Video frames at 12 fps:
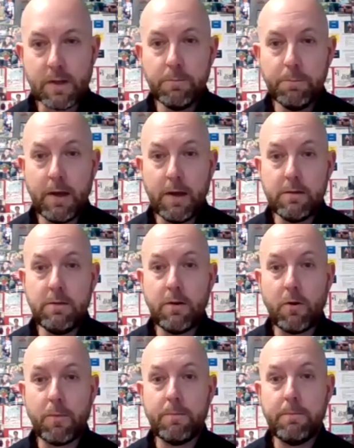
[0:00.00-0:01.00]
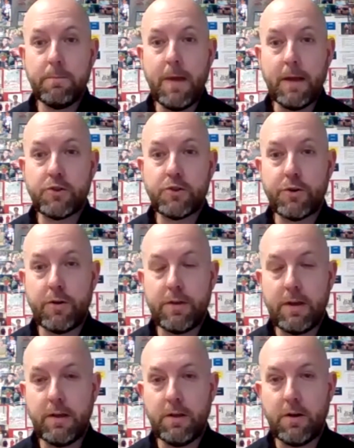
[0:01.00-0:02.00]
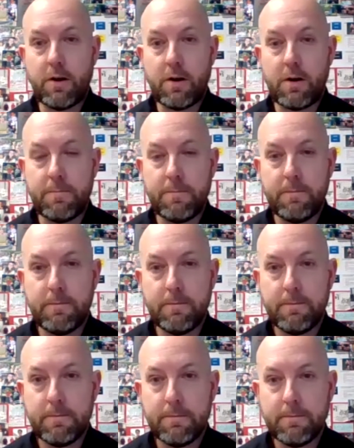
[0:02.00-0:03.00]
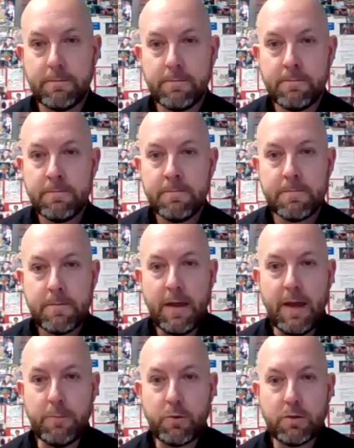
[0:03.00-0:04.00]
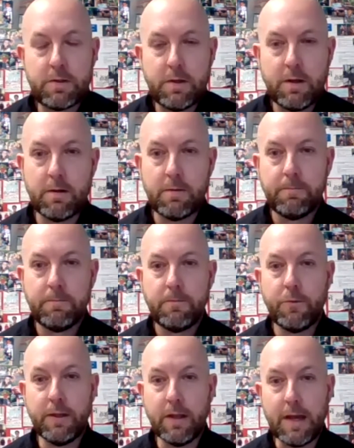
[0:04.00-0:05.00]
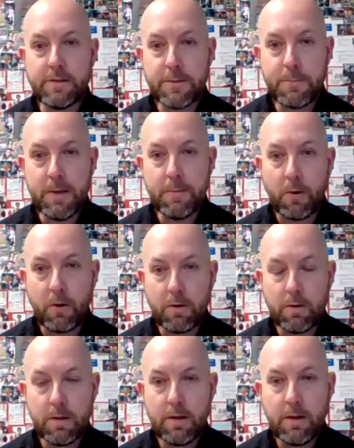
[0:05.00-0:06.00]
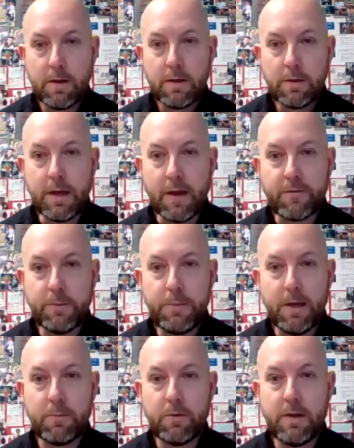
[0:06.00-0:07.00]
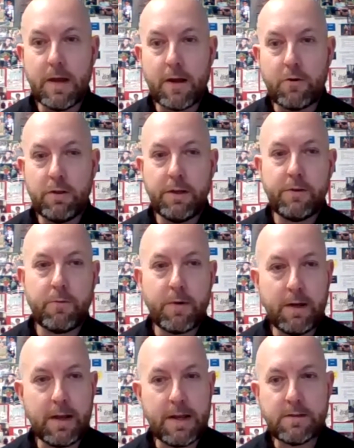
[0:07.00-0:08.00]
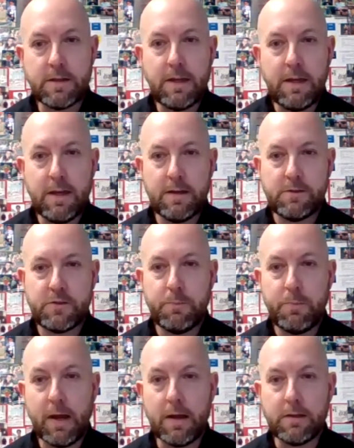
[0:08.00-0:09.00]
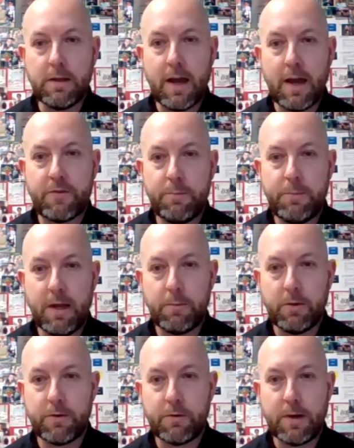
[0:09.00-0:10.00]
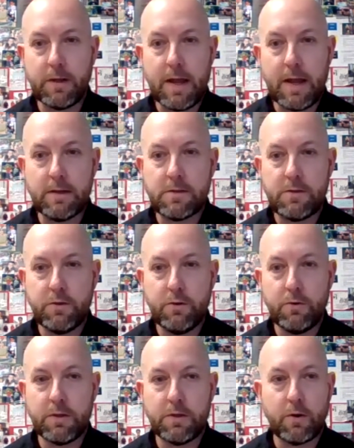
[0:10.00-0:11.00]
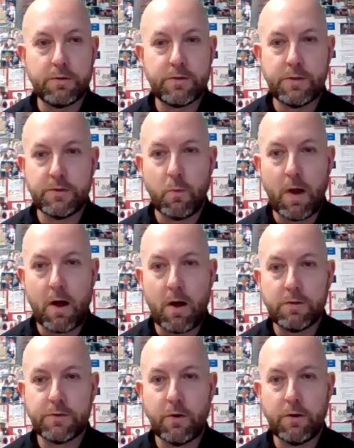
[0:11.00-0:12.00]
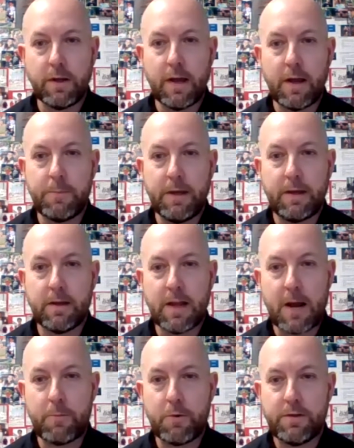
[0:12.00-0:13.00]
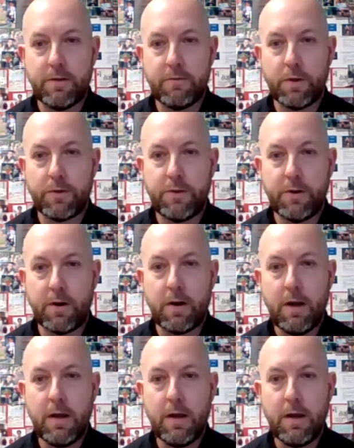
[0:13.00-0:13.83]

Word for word: But, you know, make sure that you're able to relate to people. You have to be able not only to relate to kids, but you have to be able to relate to adults as well. So you got to be collaborative with your,